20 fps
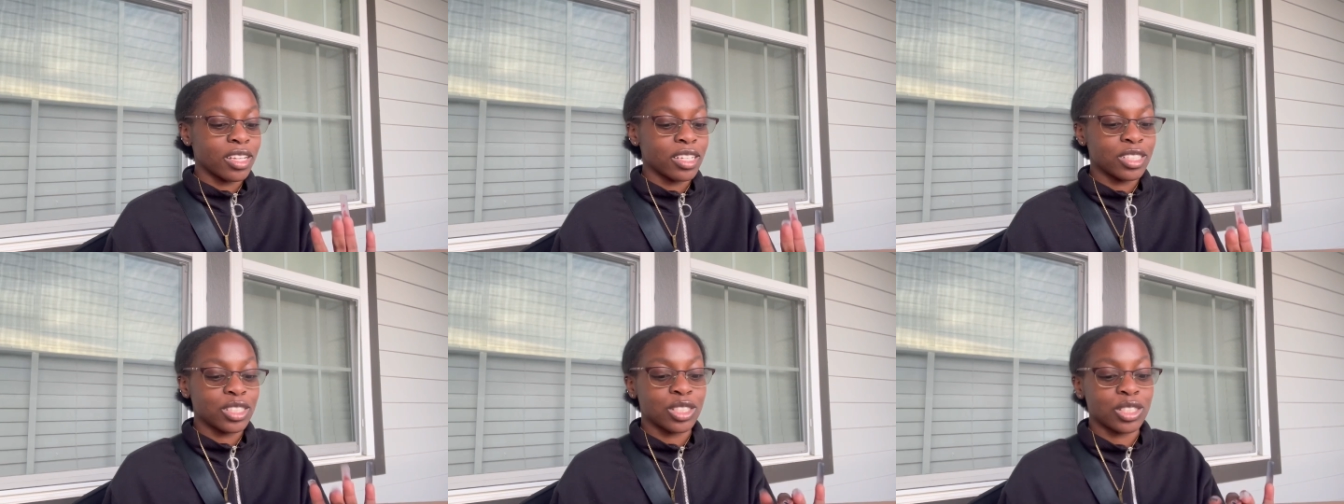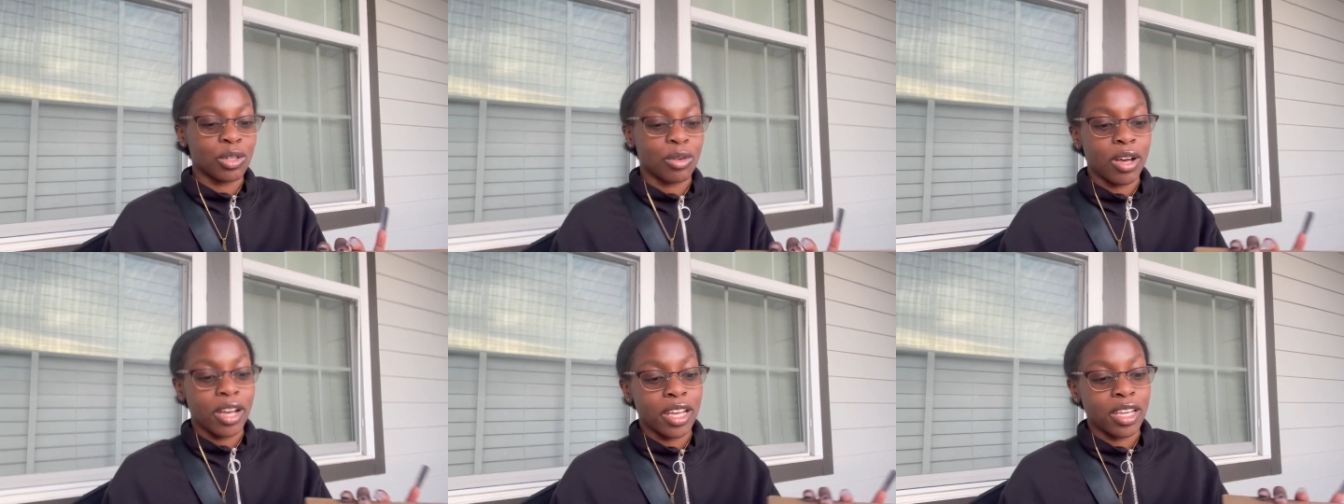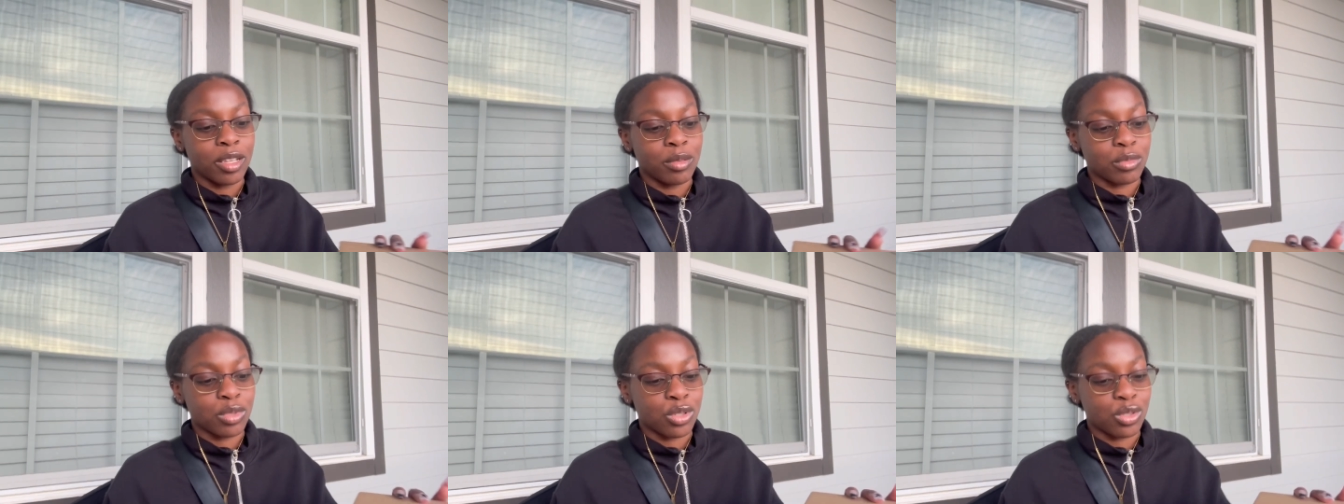So I
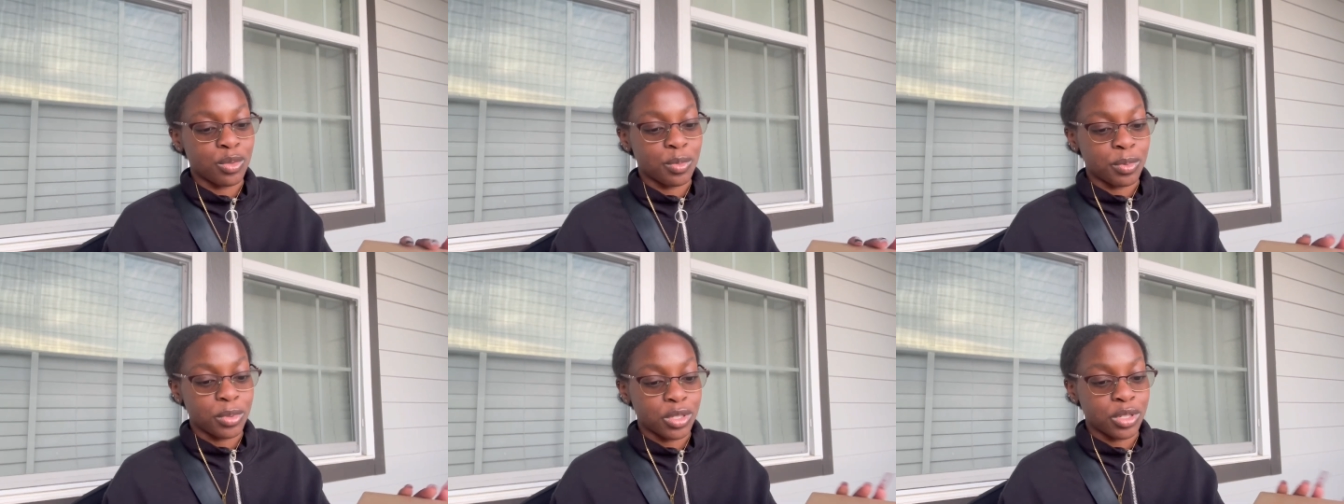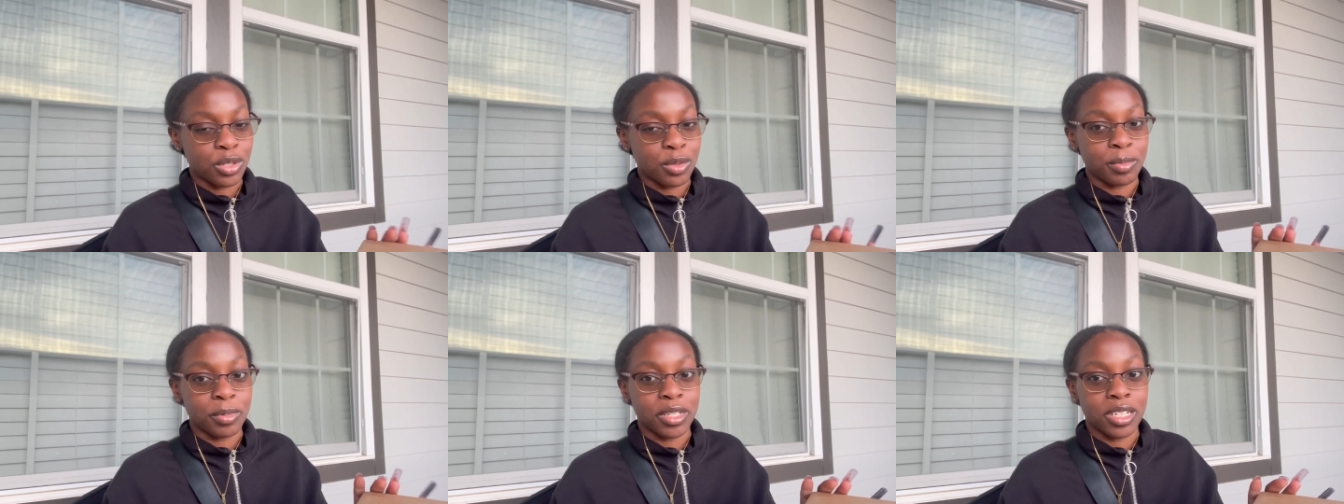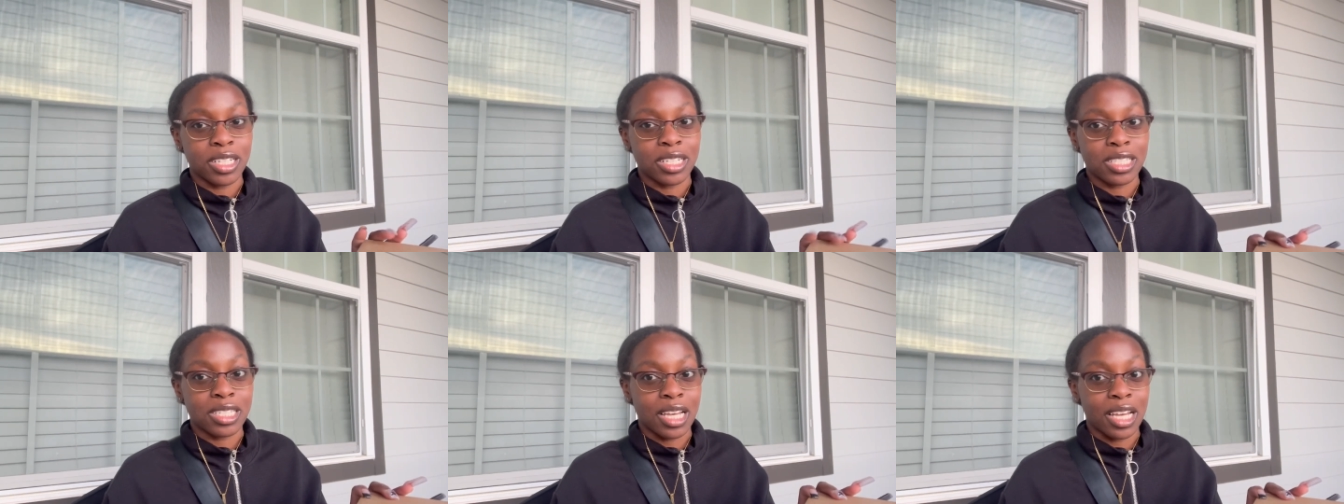am super, super
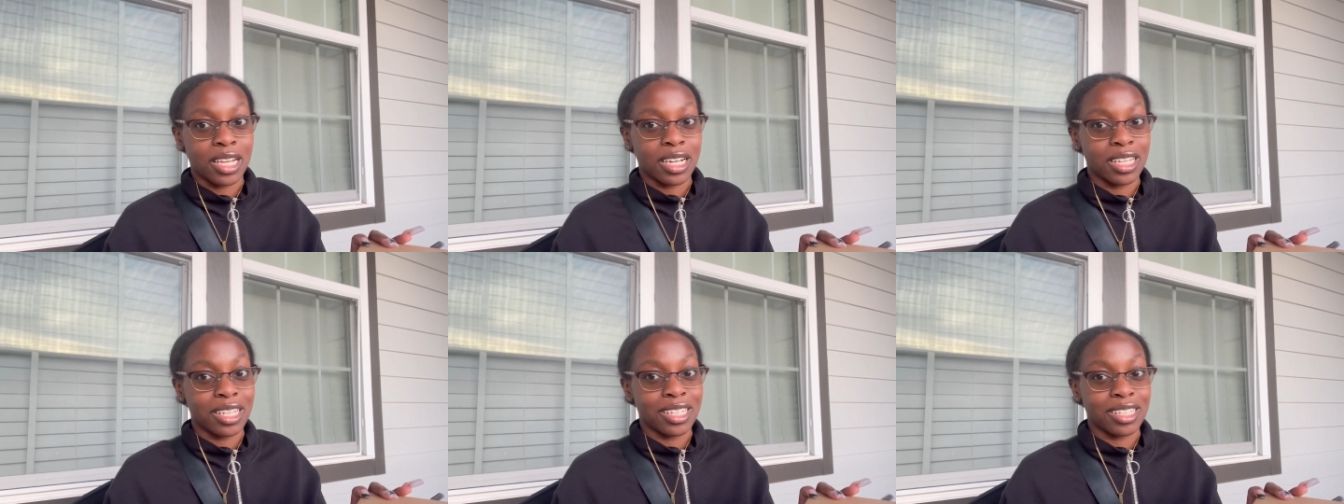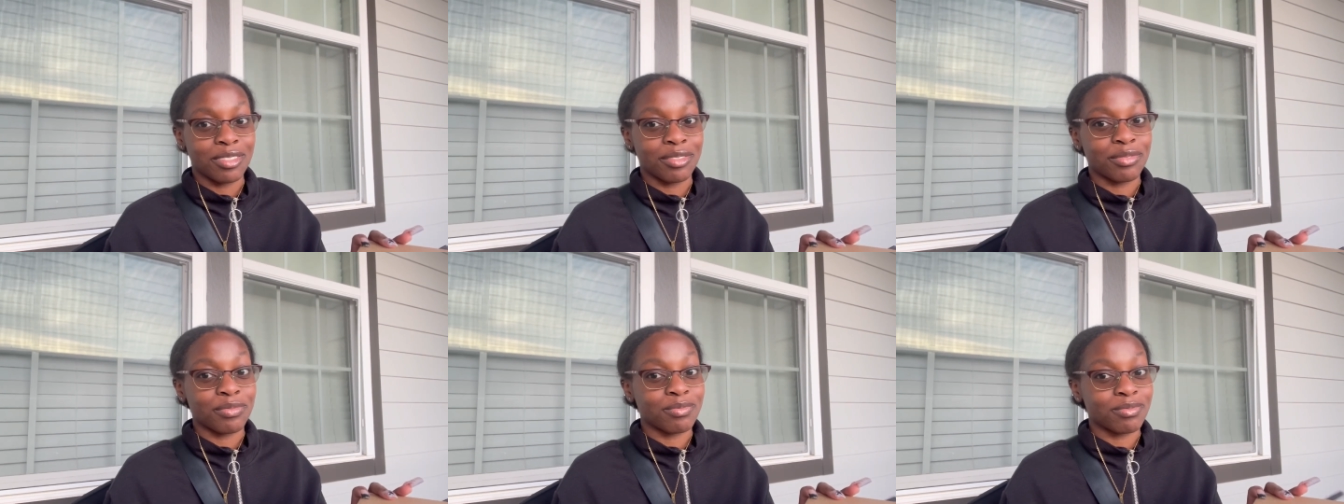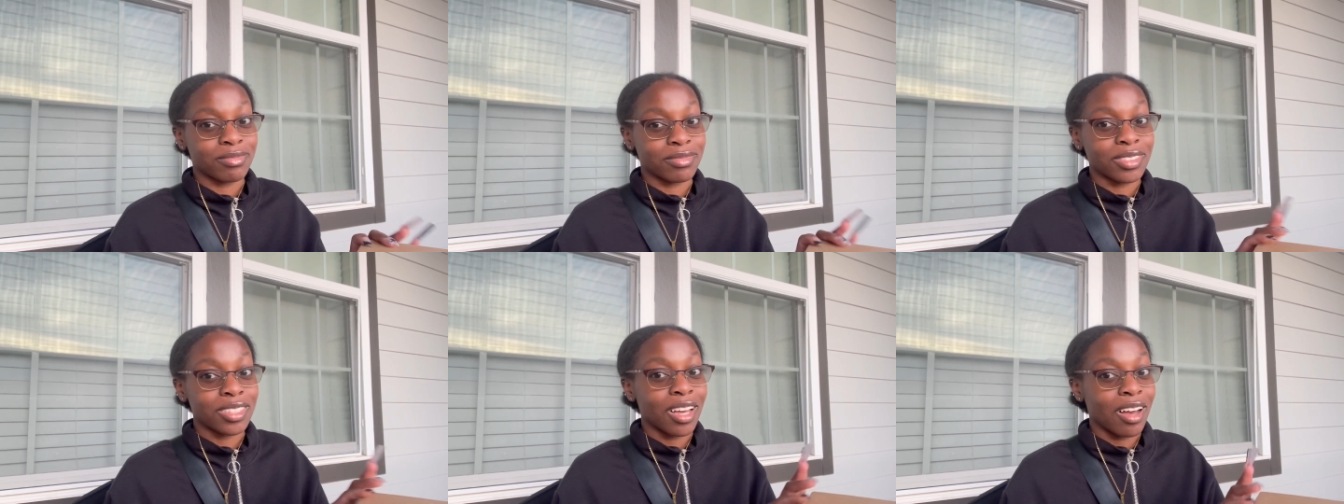excited.
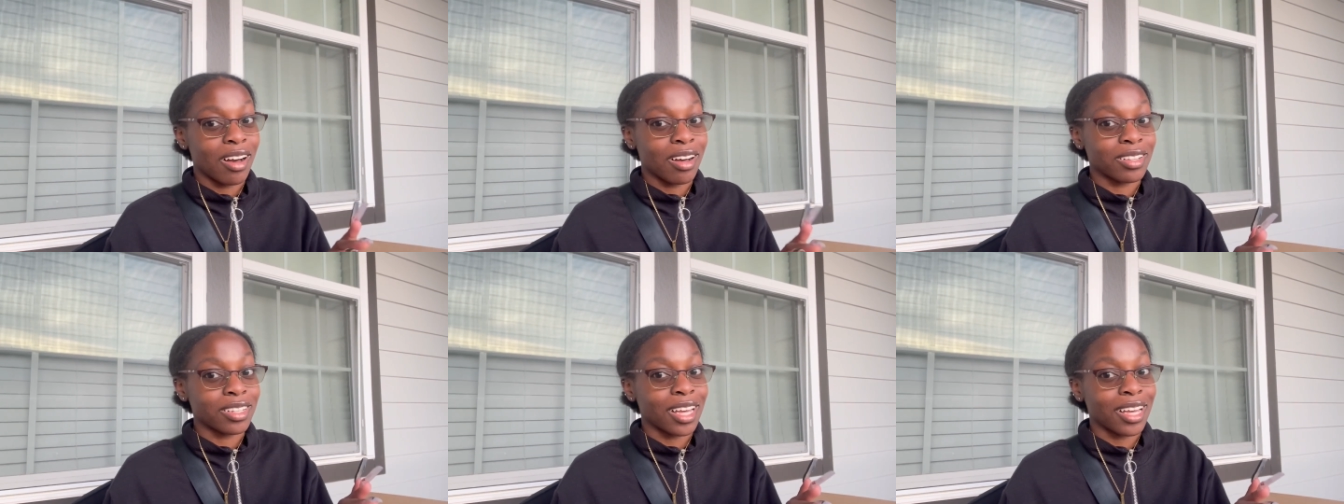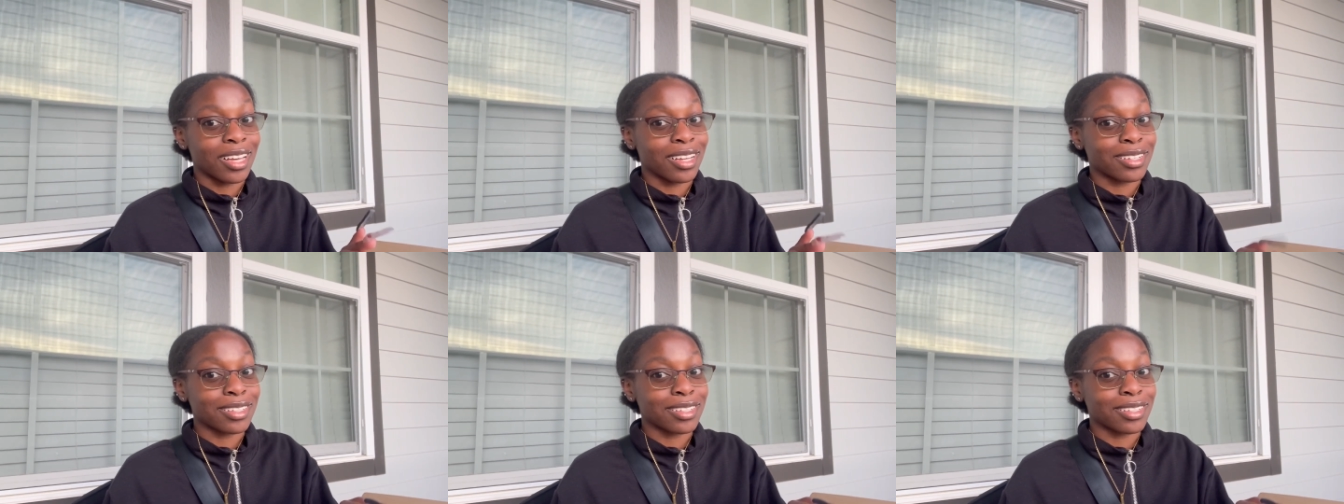Y'all like,